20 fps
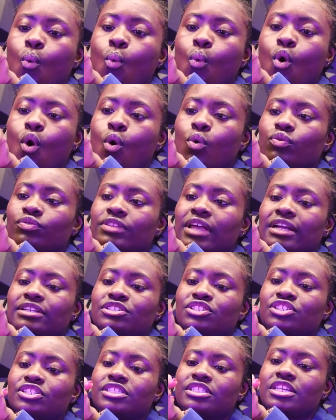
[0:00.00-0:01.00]
Whoa,
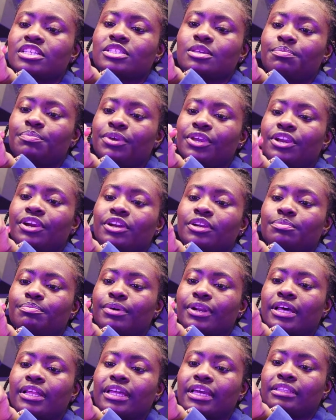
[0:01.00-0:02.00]
that just disappeared,
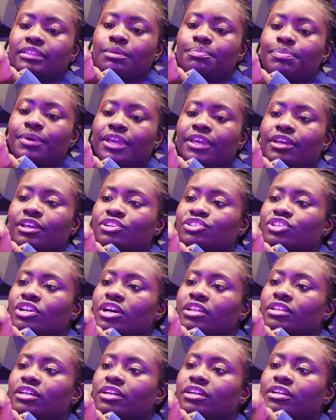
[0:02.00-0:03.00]
but I like the pinkish
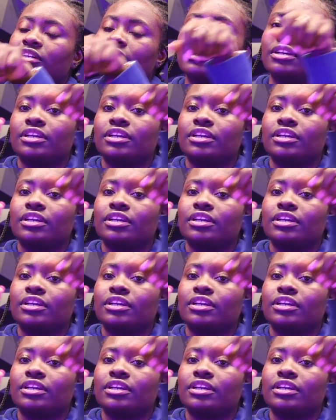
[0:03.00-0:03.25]
color.